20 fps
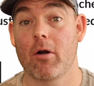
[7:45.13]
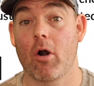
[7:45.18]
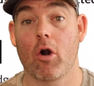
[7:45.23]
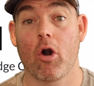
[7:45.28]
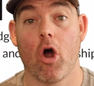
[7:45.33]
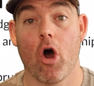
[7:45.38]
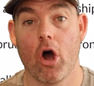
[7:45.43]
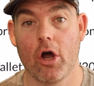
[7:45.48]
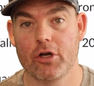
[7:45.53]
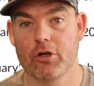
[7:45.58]
there
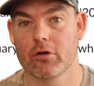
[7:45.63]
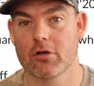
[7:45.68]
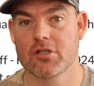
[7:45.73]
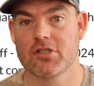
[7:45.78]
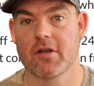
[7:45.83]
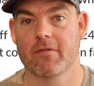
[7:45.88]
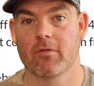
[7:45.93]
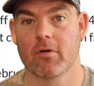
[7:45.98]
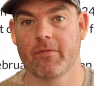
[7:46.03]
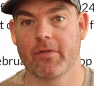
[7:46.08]
are
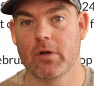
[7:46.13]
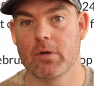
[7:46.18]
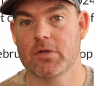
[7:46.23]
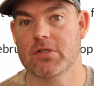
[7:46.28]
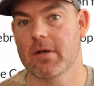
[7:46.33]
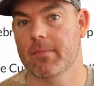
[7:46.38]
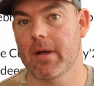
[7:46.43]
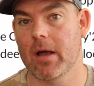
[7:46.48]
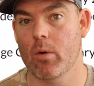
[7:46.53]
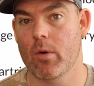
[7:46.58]
hundreds of
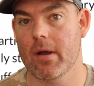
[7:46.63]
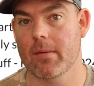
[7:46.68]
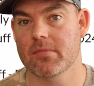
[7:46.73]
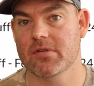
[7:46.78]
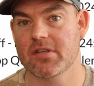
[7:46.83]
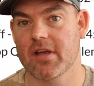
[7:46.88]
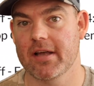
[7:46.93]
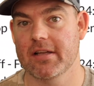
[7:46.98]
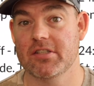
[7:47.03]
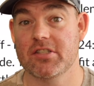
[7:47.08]
reviews on my
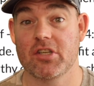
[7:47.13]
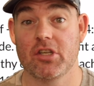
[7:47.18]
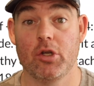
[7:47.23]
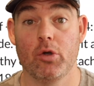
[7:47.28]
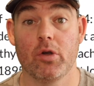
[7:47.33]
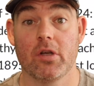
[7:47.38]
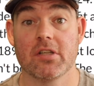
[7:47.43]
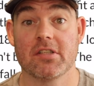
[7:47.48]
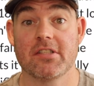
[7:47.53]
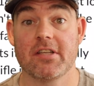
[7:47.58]
website so
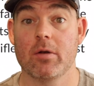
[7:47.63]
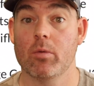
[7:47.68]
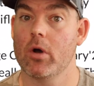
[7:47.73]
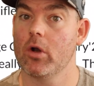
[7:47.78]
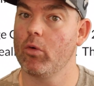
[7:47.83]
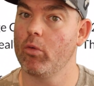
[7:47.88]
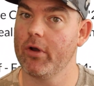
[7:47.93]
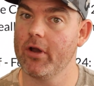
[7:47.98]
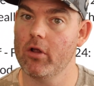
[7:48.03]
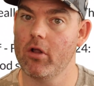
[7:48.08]
you can see
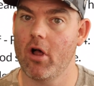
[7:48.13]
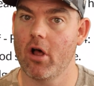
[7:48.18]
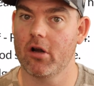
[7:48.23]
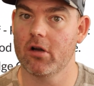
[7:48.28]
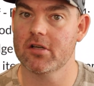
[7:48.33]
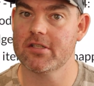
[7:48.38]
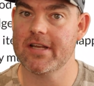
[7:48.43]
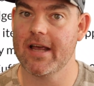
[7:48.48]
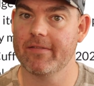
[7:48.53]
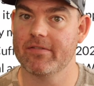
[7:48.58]
what real
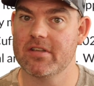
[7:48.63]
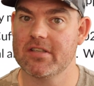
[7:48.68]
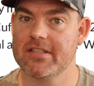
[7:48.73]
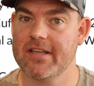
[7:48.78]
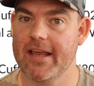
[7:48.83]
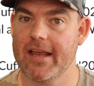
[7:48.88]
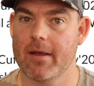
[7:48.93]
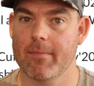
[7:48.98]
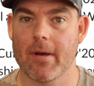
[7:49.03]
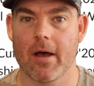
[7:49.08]
hunters have to
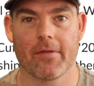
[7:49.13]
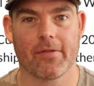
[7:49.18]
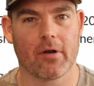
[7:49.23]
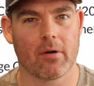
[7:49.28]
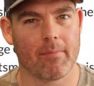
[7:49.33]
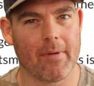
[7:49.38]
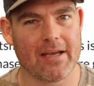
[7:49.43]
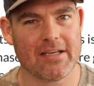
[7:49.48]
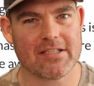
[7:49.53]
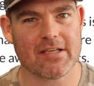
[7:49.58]
say about
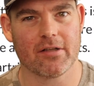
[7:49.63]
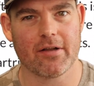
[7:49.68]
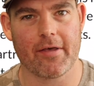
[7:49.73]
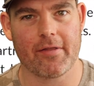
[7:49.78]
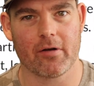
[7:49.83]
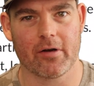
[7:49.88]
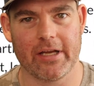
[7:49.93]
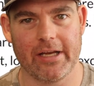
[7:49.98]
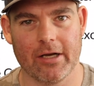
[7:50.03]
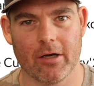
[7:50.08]
their mason
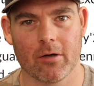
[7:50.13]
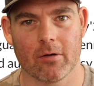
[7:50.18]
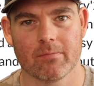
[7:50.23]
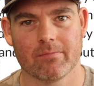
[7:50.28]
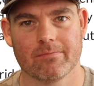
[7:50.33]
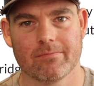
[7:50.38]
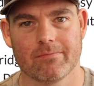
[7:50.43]
leather gear.